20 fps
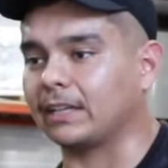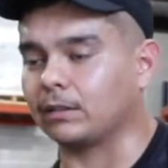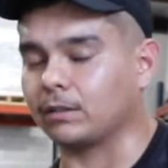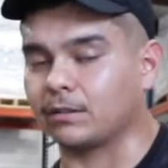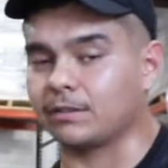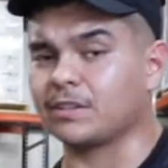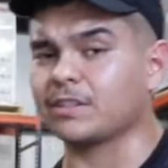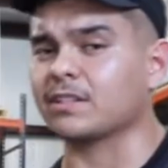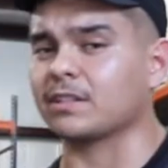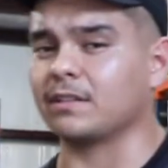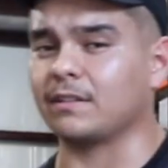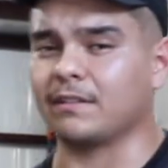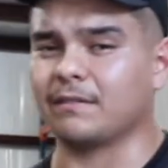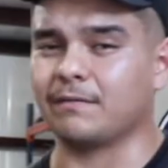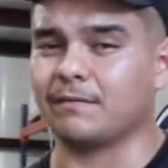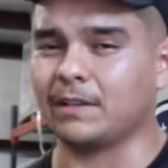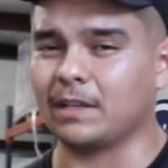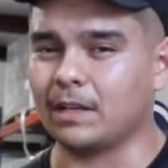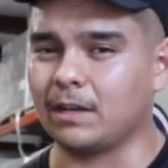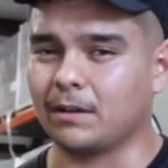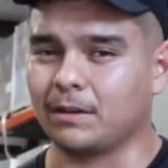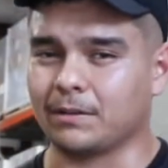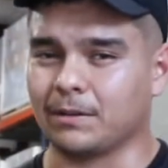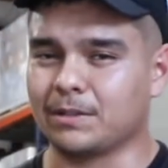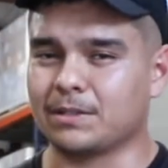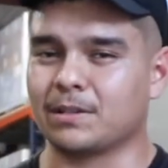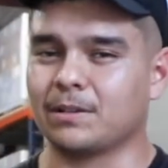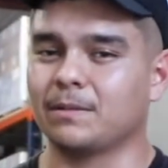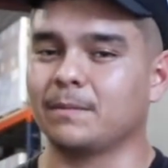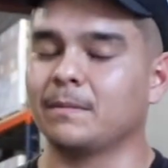learned this in a video on
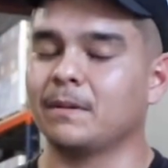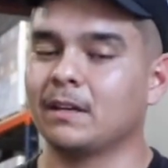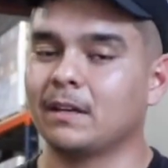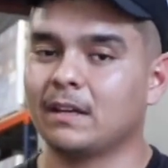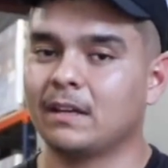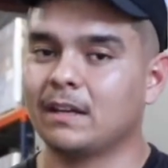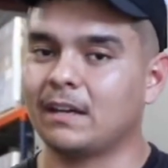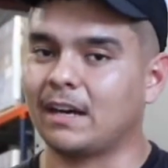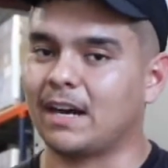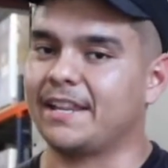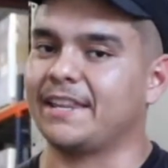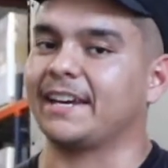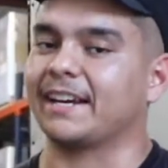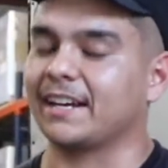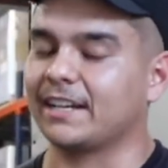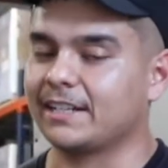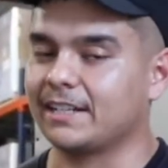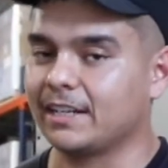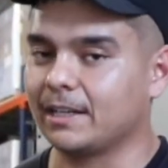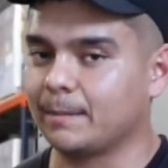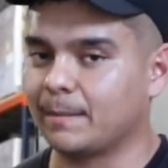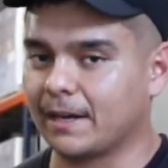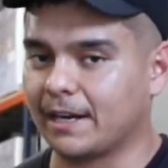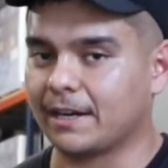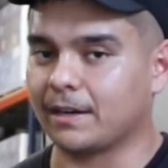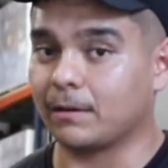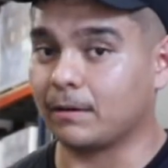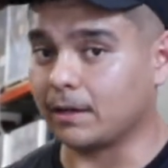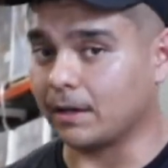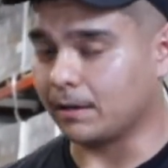YouTube, I think I did, but I
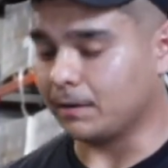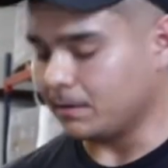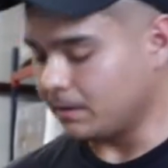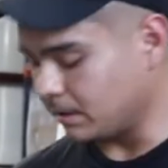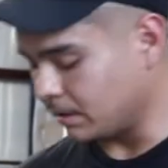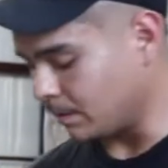don't know,